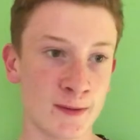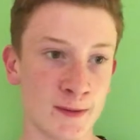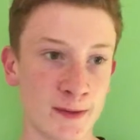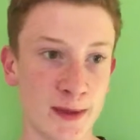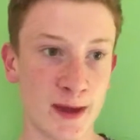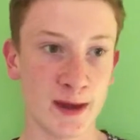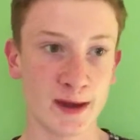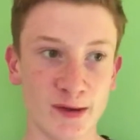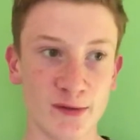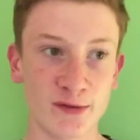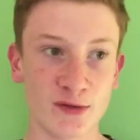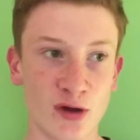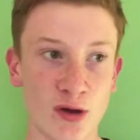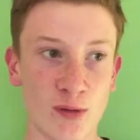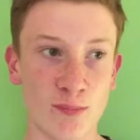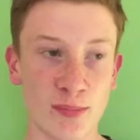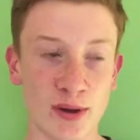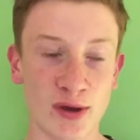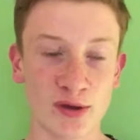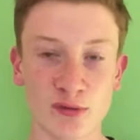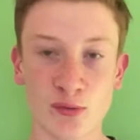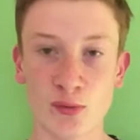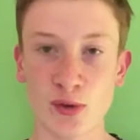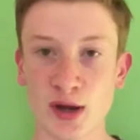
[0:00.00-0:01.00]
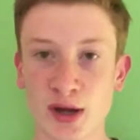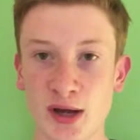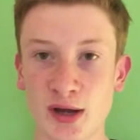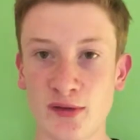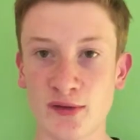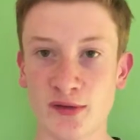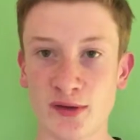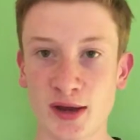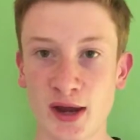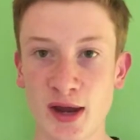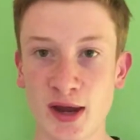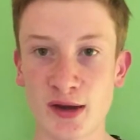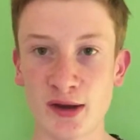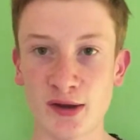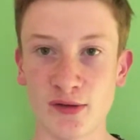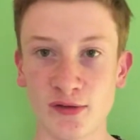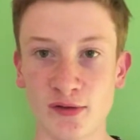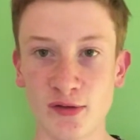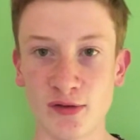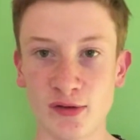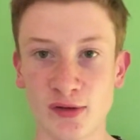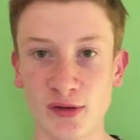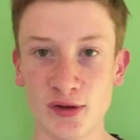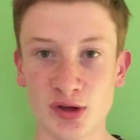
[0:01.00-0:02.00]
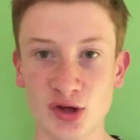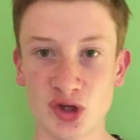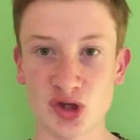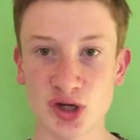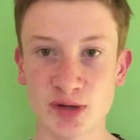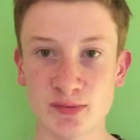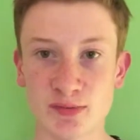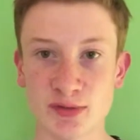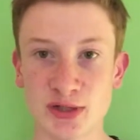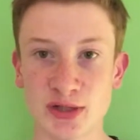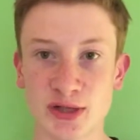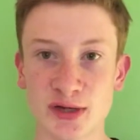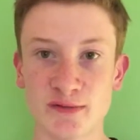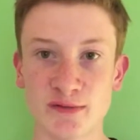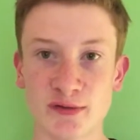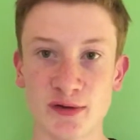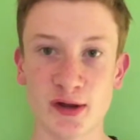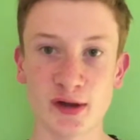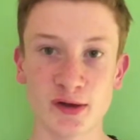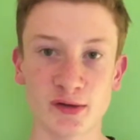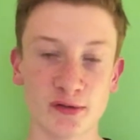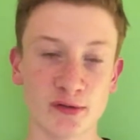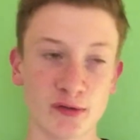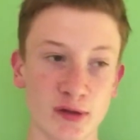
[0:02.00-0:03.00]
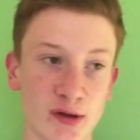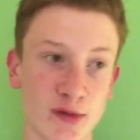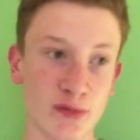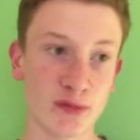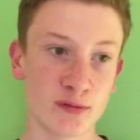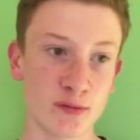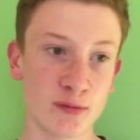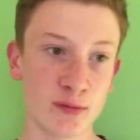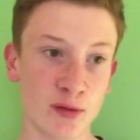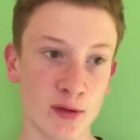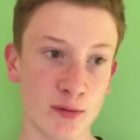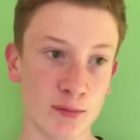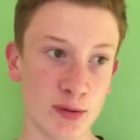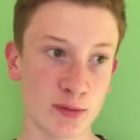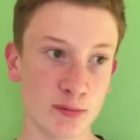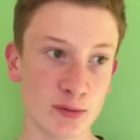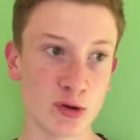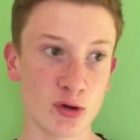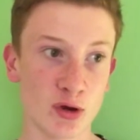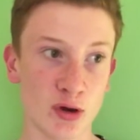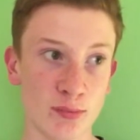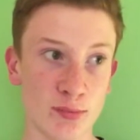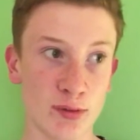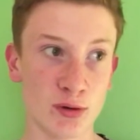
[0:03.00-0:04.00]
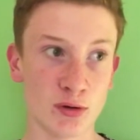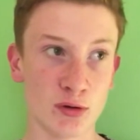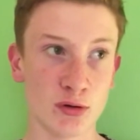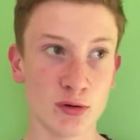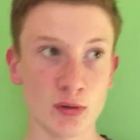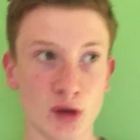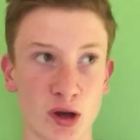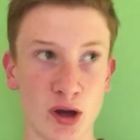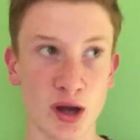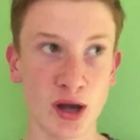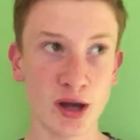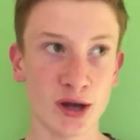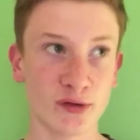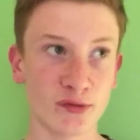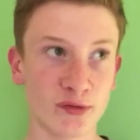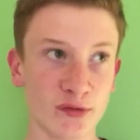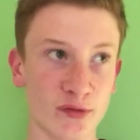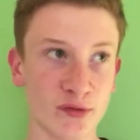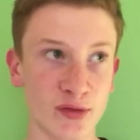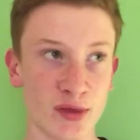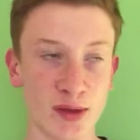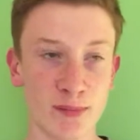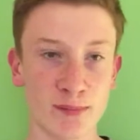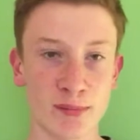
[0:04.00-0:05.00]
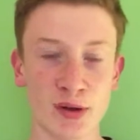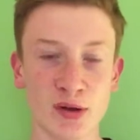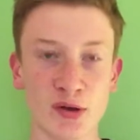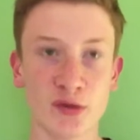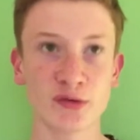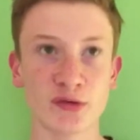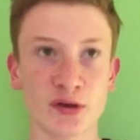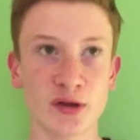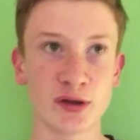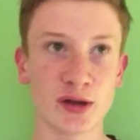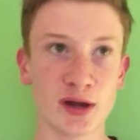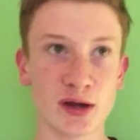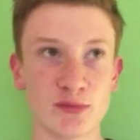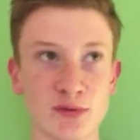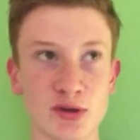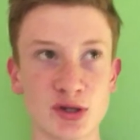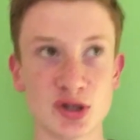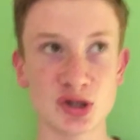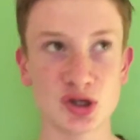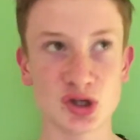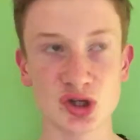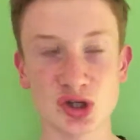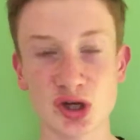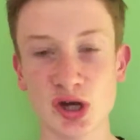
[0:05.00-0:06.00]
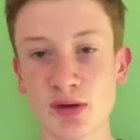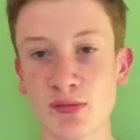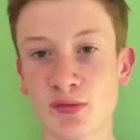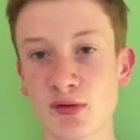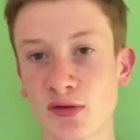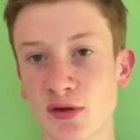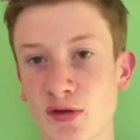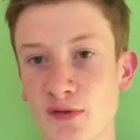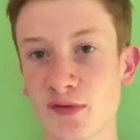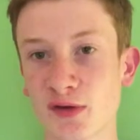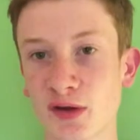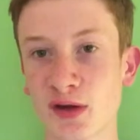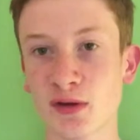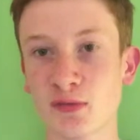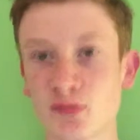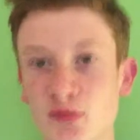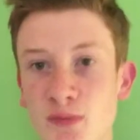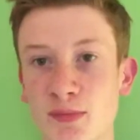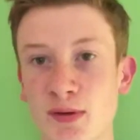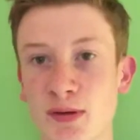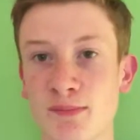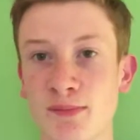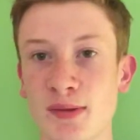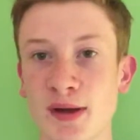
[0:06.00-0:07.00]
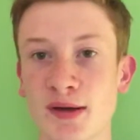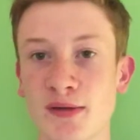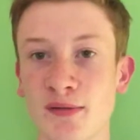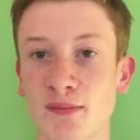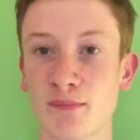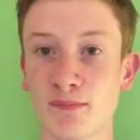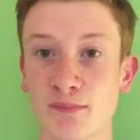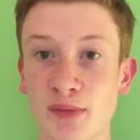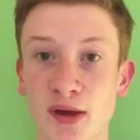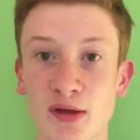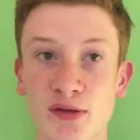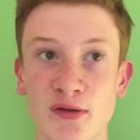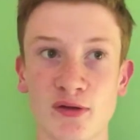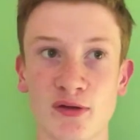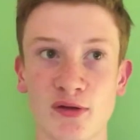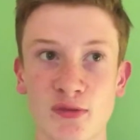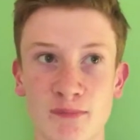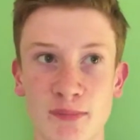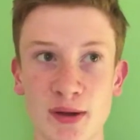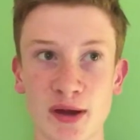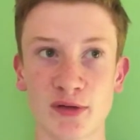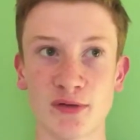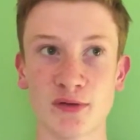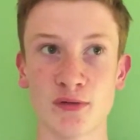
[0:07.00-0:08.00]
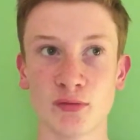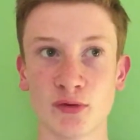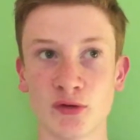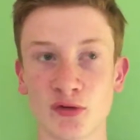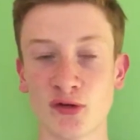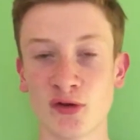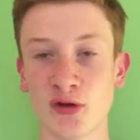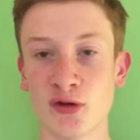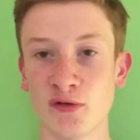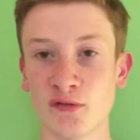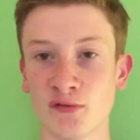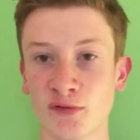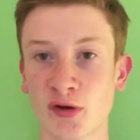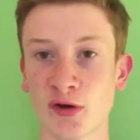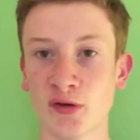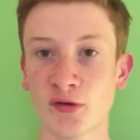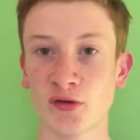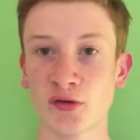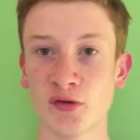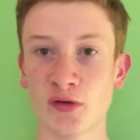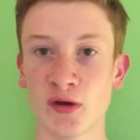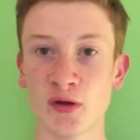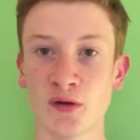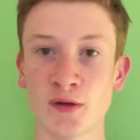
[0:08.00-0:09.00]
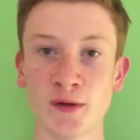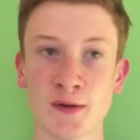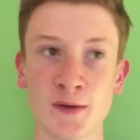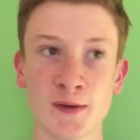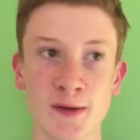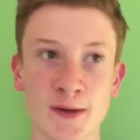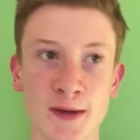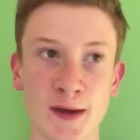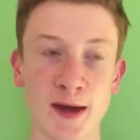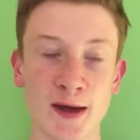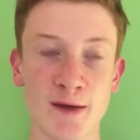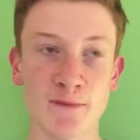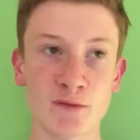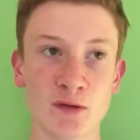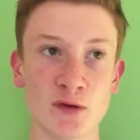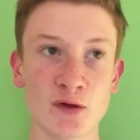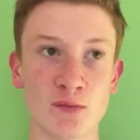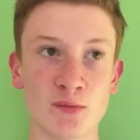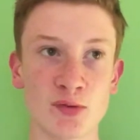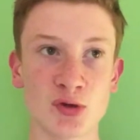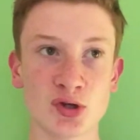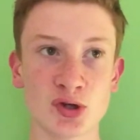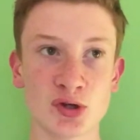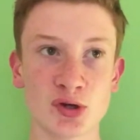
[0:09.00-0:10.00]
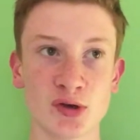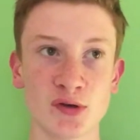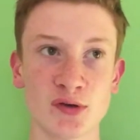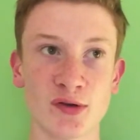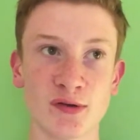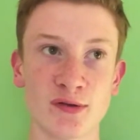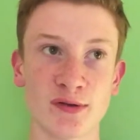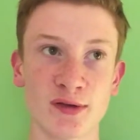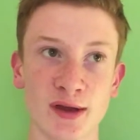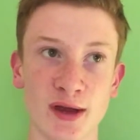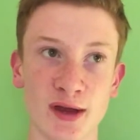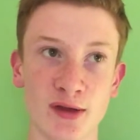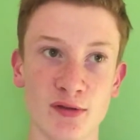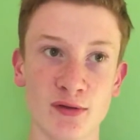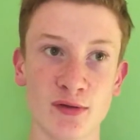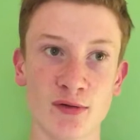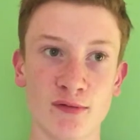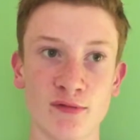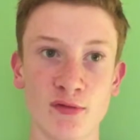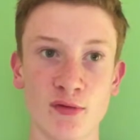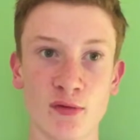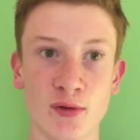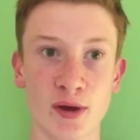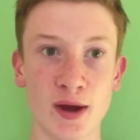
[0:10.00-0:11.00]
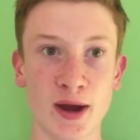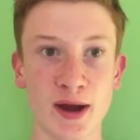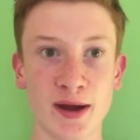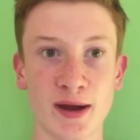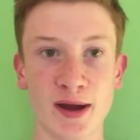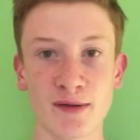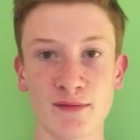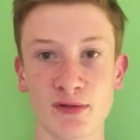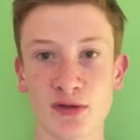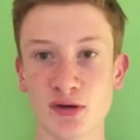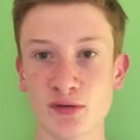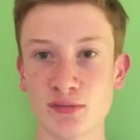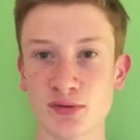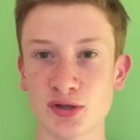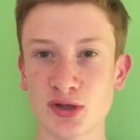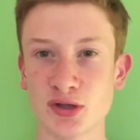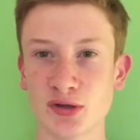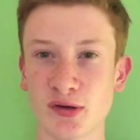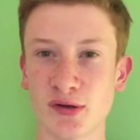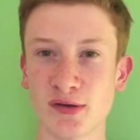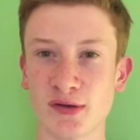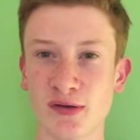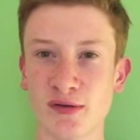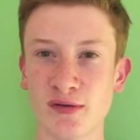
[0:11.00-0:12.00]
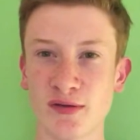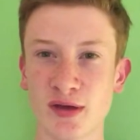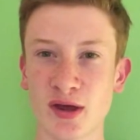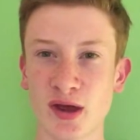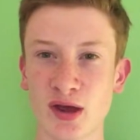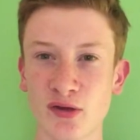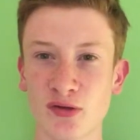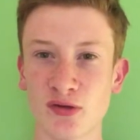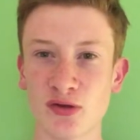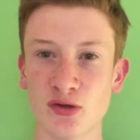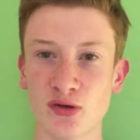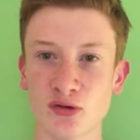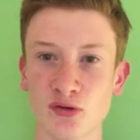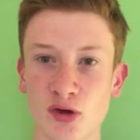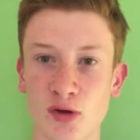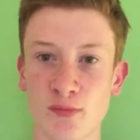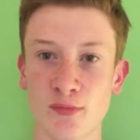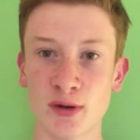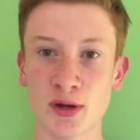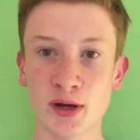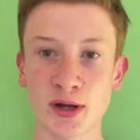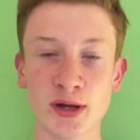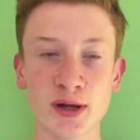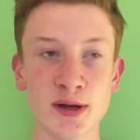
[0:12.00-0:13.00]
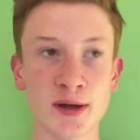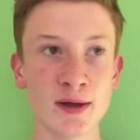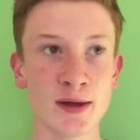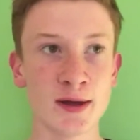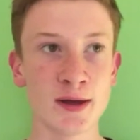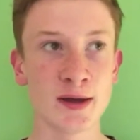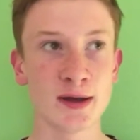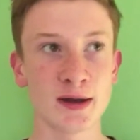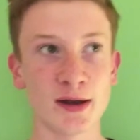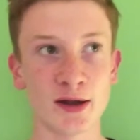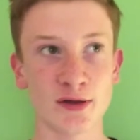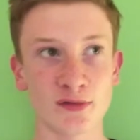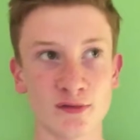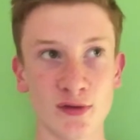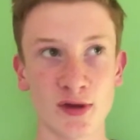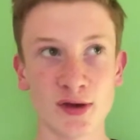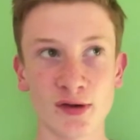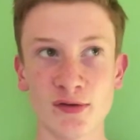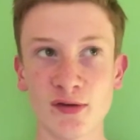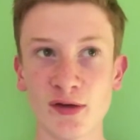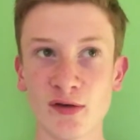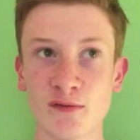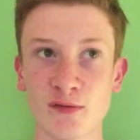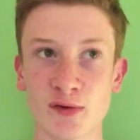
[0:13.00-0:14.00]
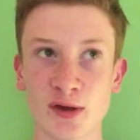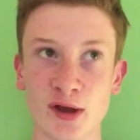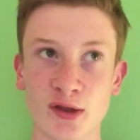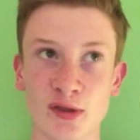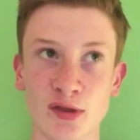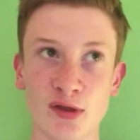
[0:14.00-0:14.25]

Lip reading: that is our best way into getting into the Champions League for next season. I mean, we've got to put all our eggs into that basket now, which is a shame, because I think it would have been better to battle on 2 fronts, have the opportunity to get top 4 and have the opportunity to get into the Europa League. Let's face it, if